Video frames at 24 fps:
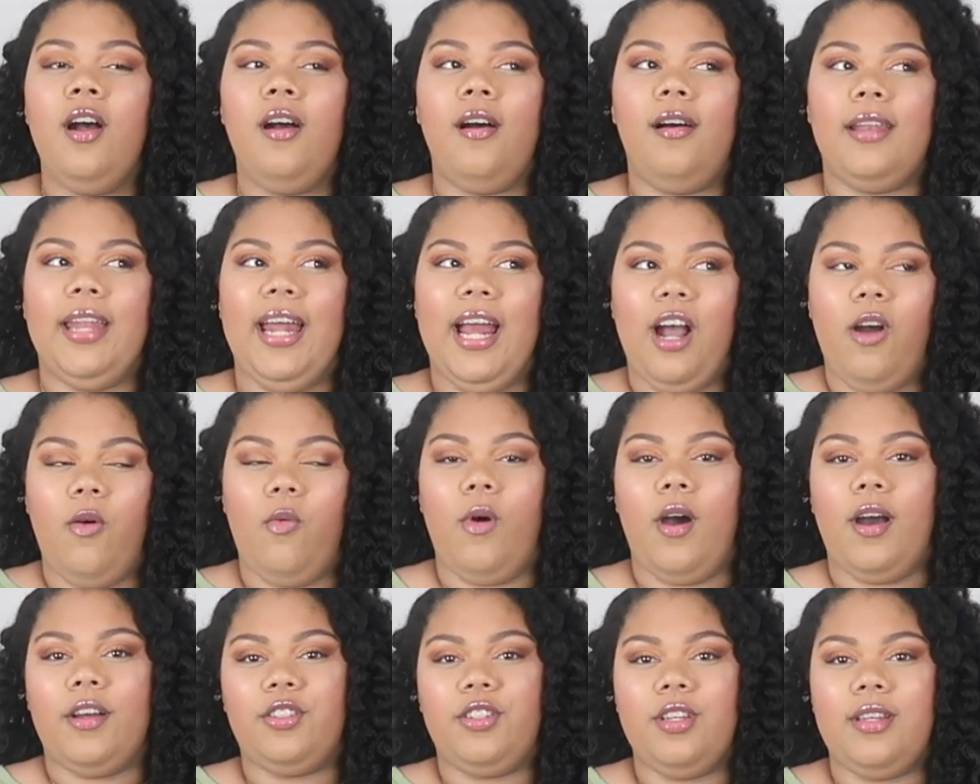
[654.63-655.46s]
on how it
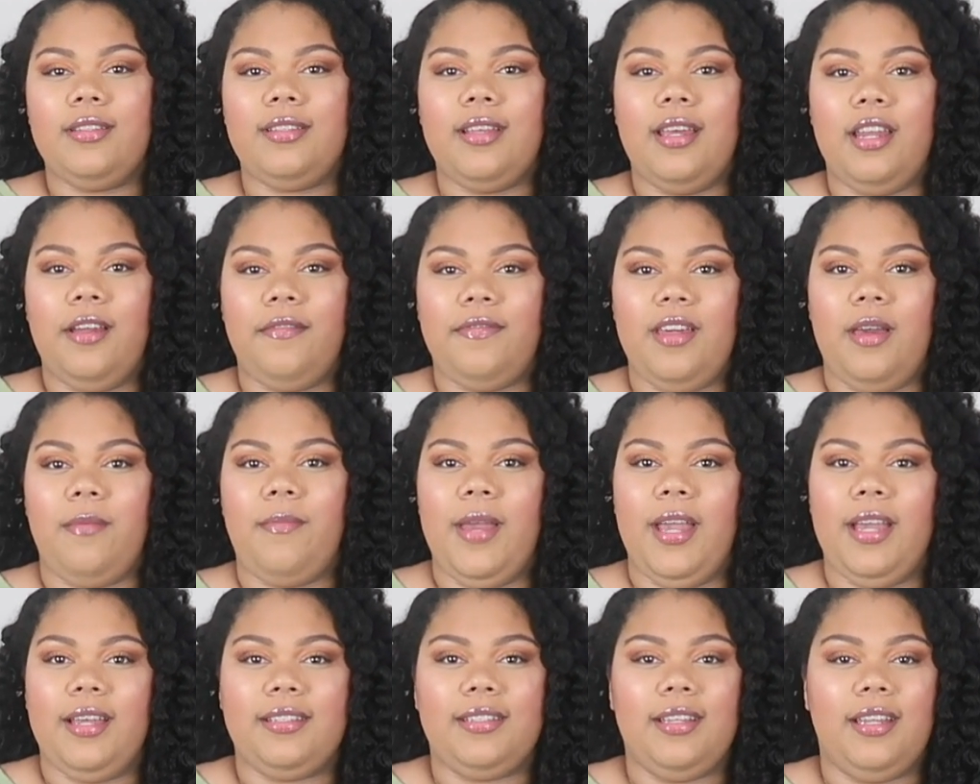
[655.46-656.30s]
washes and if that
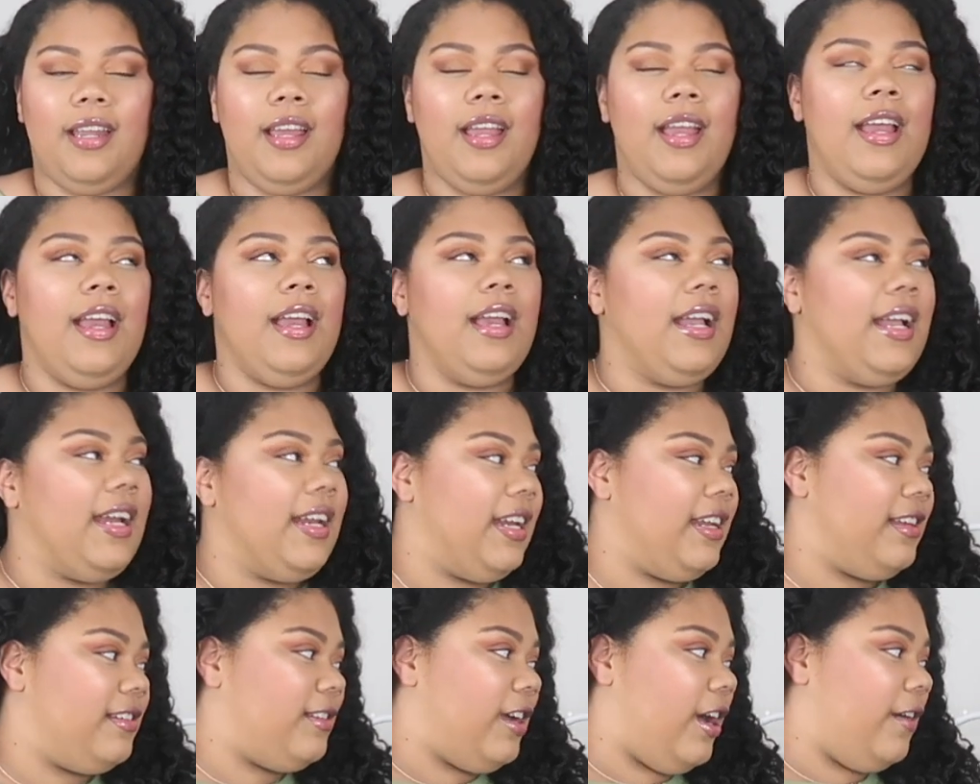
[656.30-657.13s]
makes it
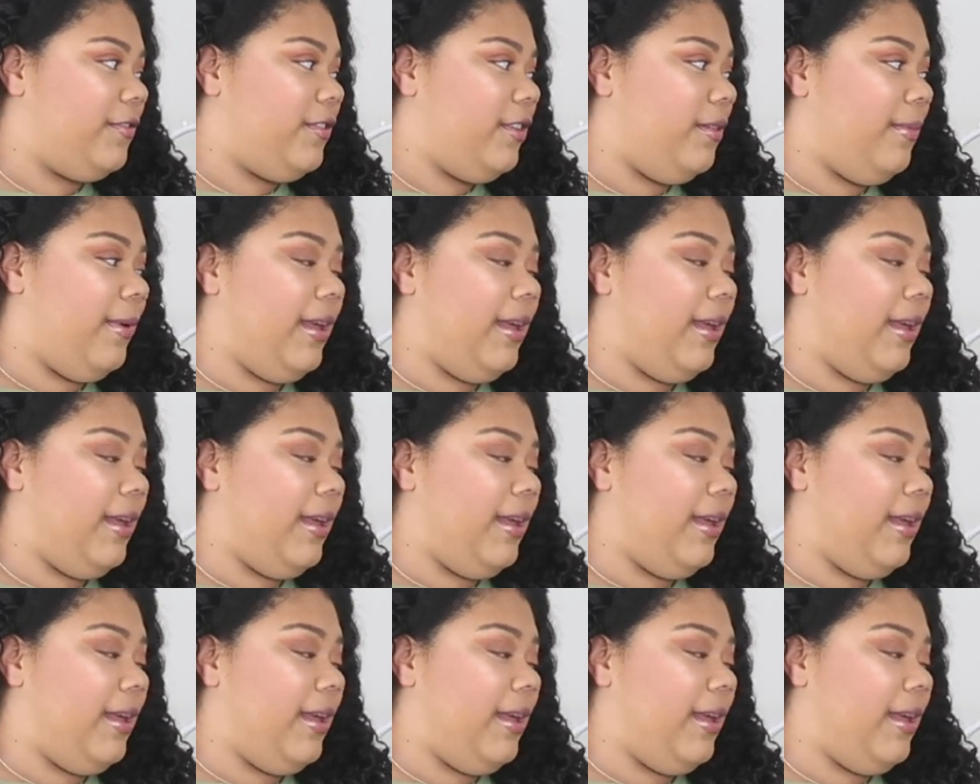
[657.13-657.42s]
any softer.